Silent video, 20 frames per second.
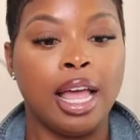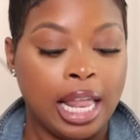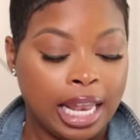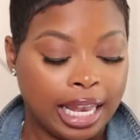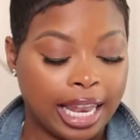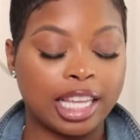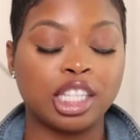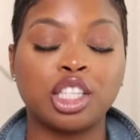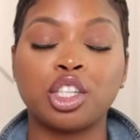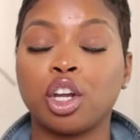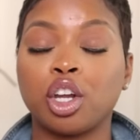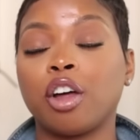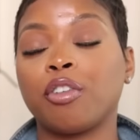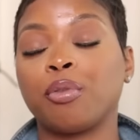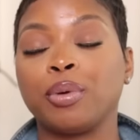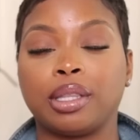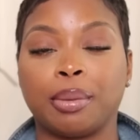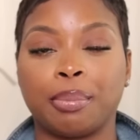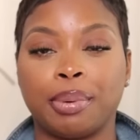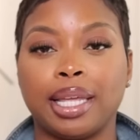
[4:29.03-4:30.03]
Let's start off
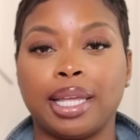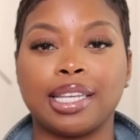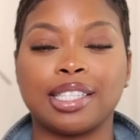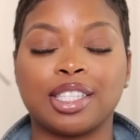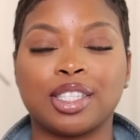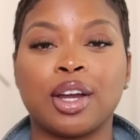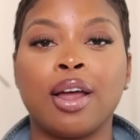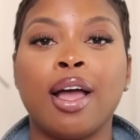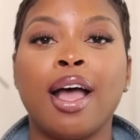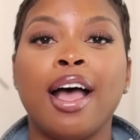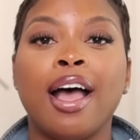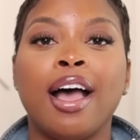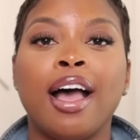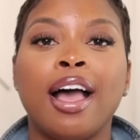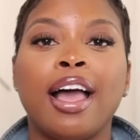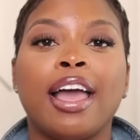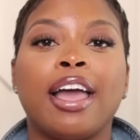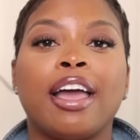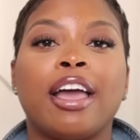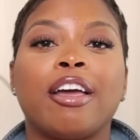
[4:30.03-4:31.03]
with the blazer.
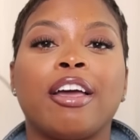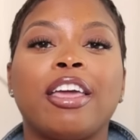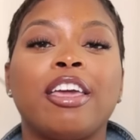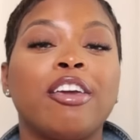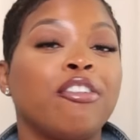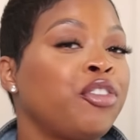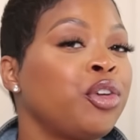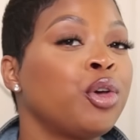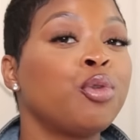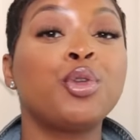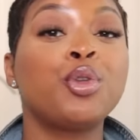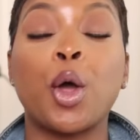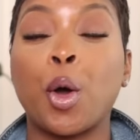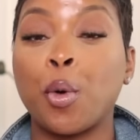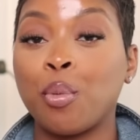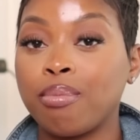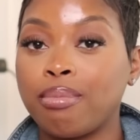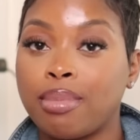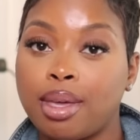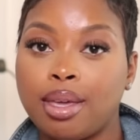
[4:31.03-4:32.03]
If you know
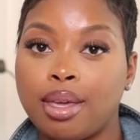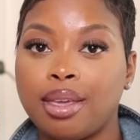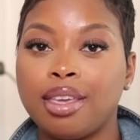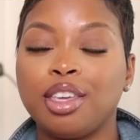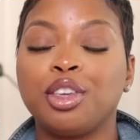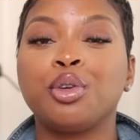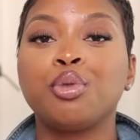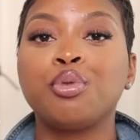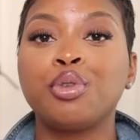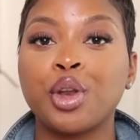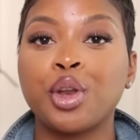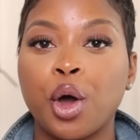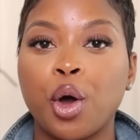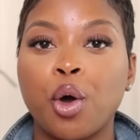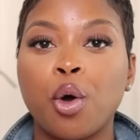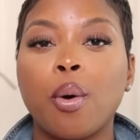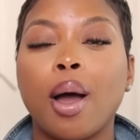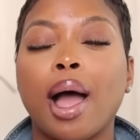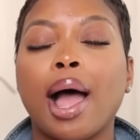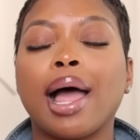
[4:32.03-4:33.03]
me, you
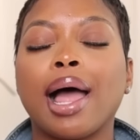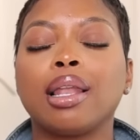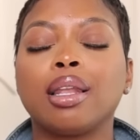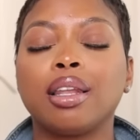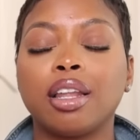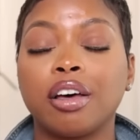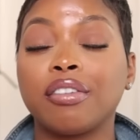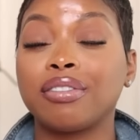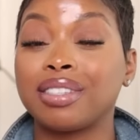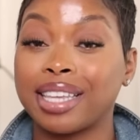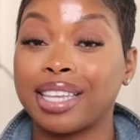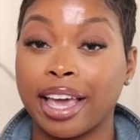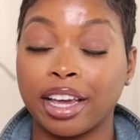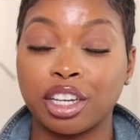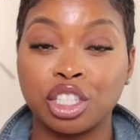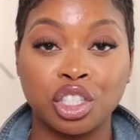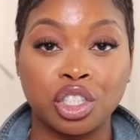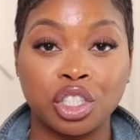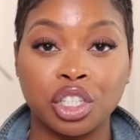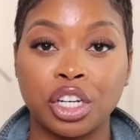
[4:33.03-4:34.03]
know I love
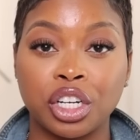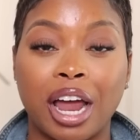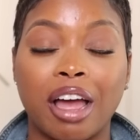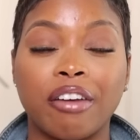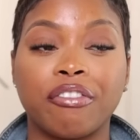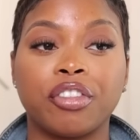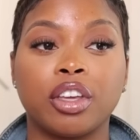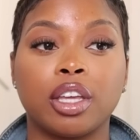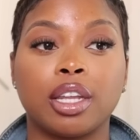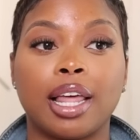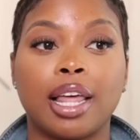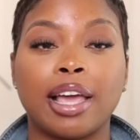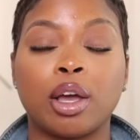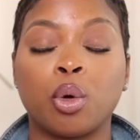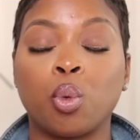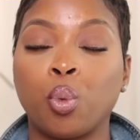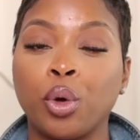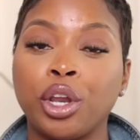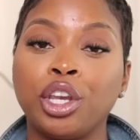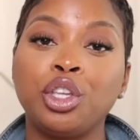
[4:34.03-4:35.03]
texture. I feel
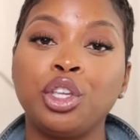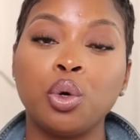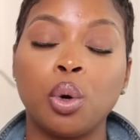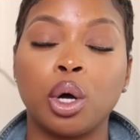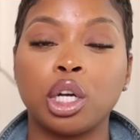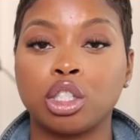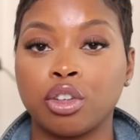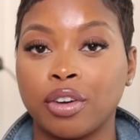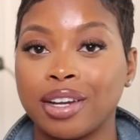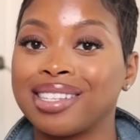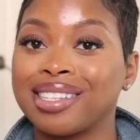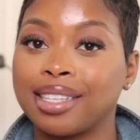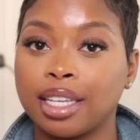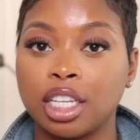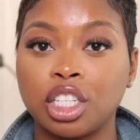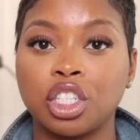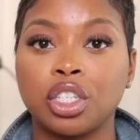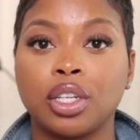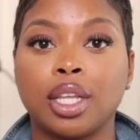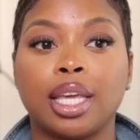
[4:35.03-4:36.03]
like when you are
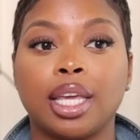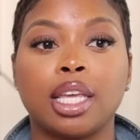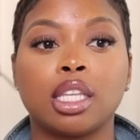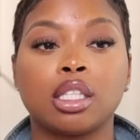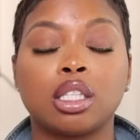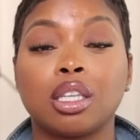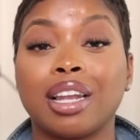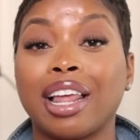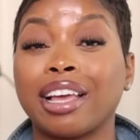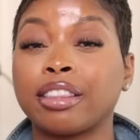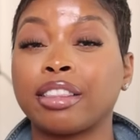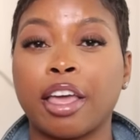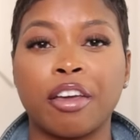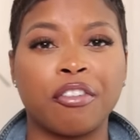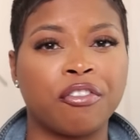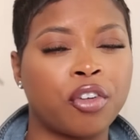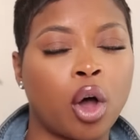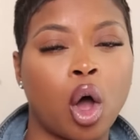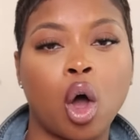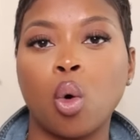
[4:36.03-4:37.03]
transitioning into like
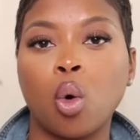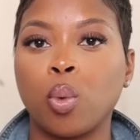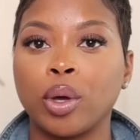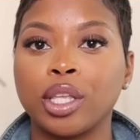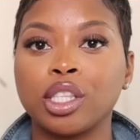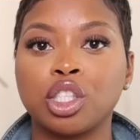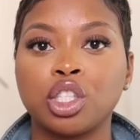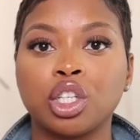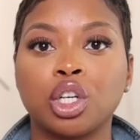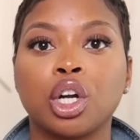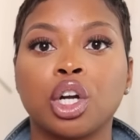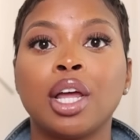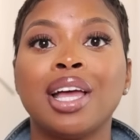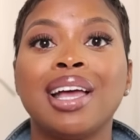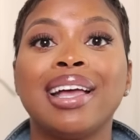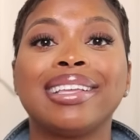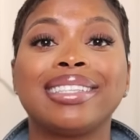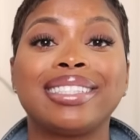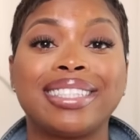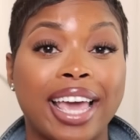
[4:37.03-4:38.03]
that fall winter,
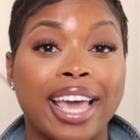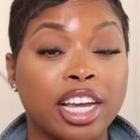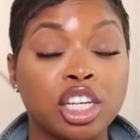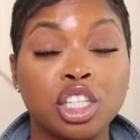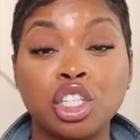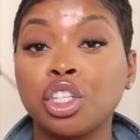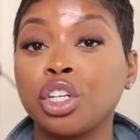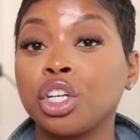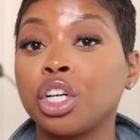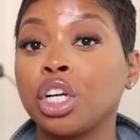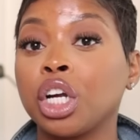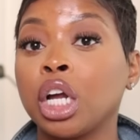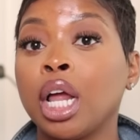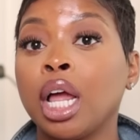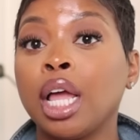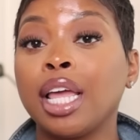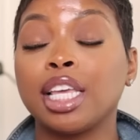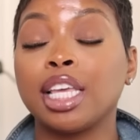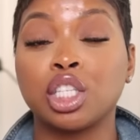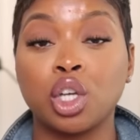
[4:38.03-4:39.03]
texture
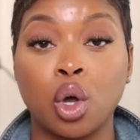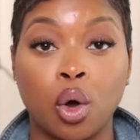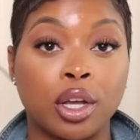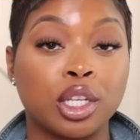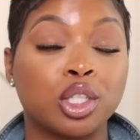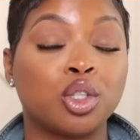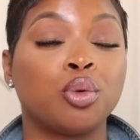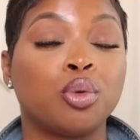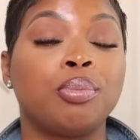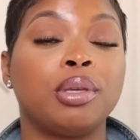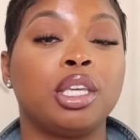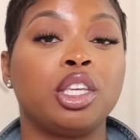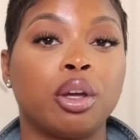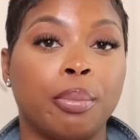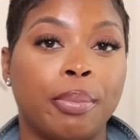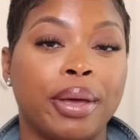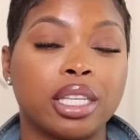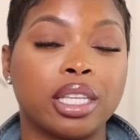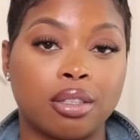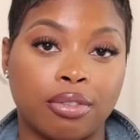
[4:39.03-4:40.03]
is going to be your
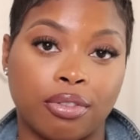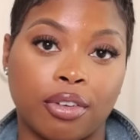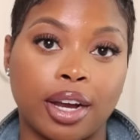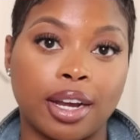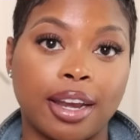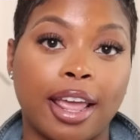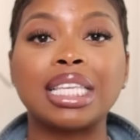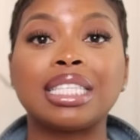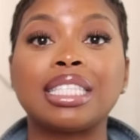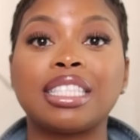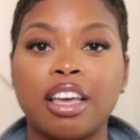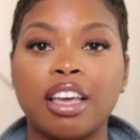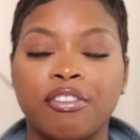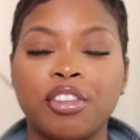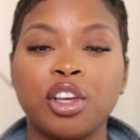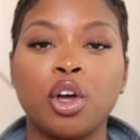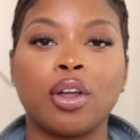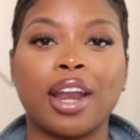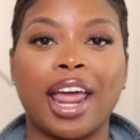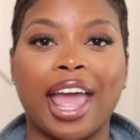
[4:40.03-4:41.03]
best friend. It's
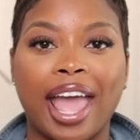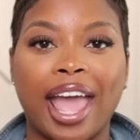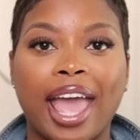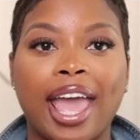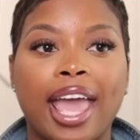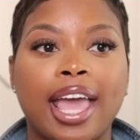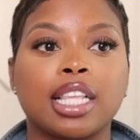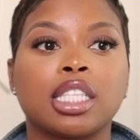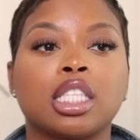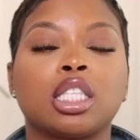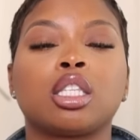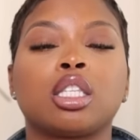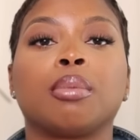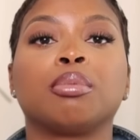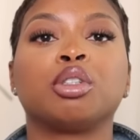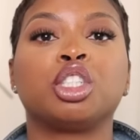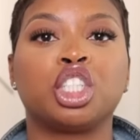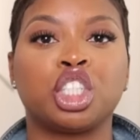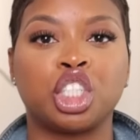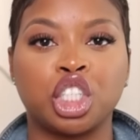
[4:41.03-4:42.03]
definitely gonna add
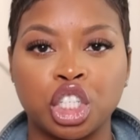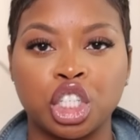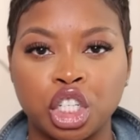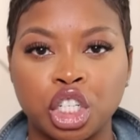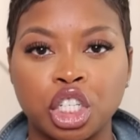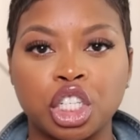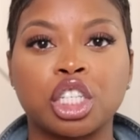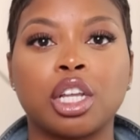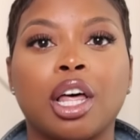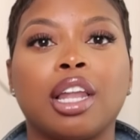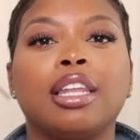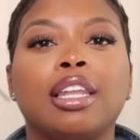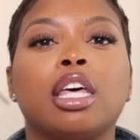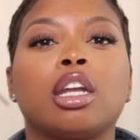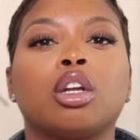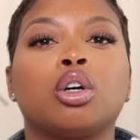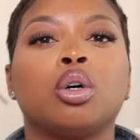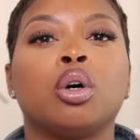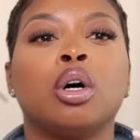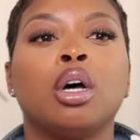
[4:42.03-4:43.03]
some zhuzh, a
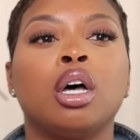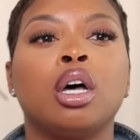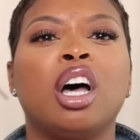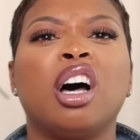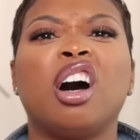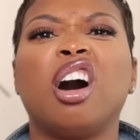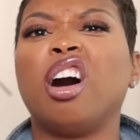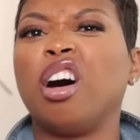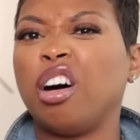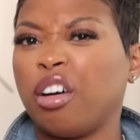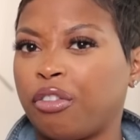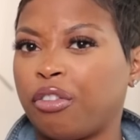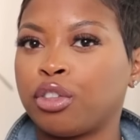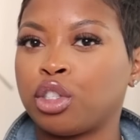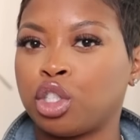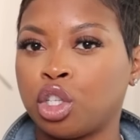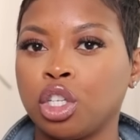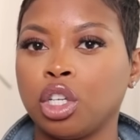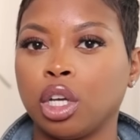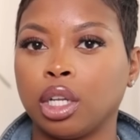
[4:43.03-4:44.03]
little oomph
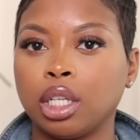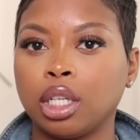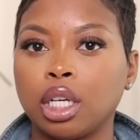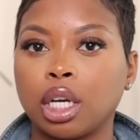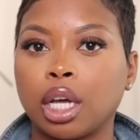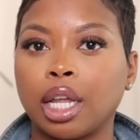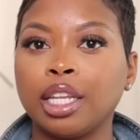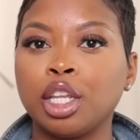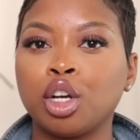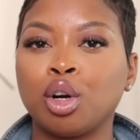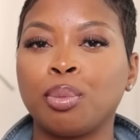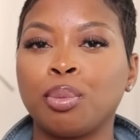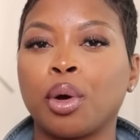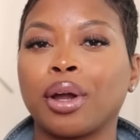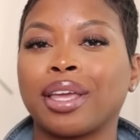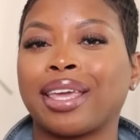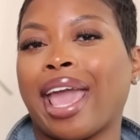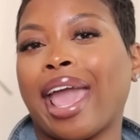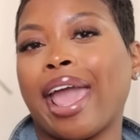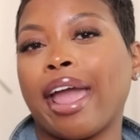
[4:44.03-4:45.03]
to your look, a little more
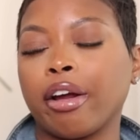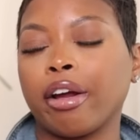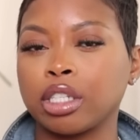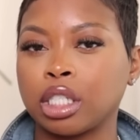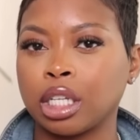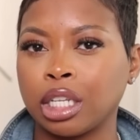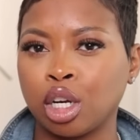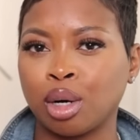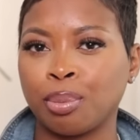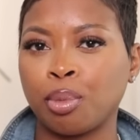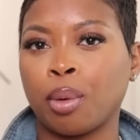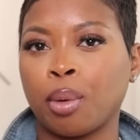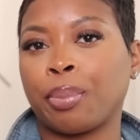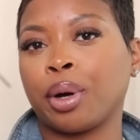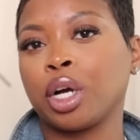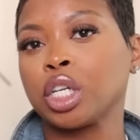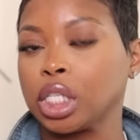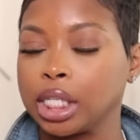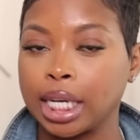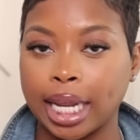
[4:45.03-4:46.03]
character, a little more
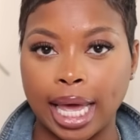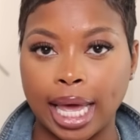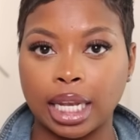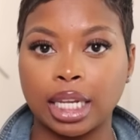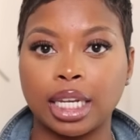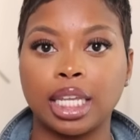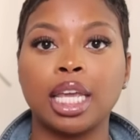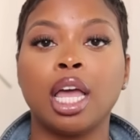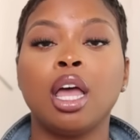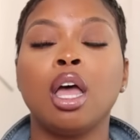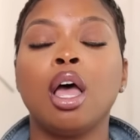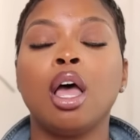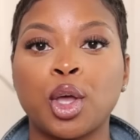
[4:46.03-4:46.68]
personality.